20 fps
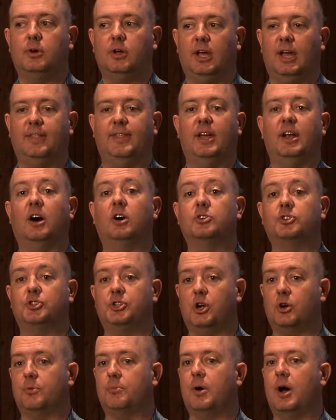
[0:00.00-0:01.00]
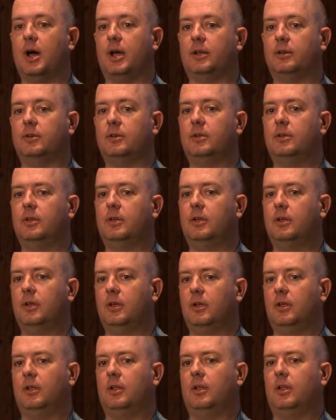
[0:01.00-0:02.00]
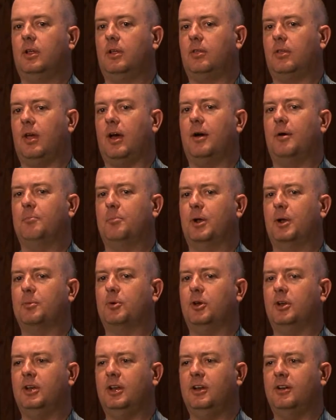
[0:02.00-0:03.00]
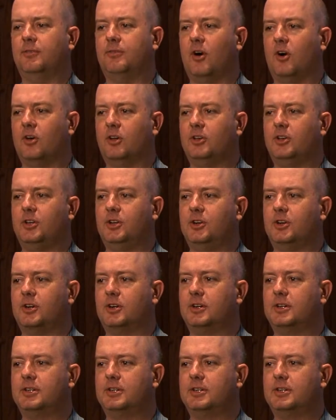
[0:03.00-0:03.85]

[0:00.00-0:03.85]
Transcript: And then I'll share mine. But I'm going to need a volunteer.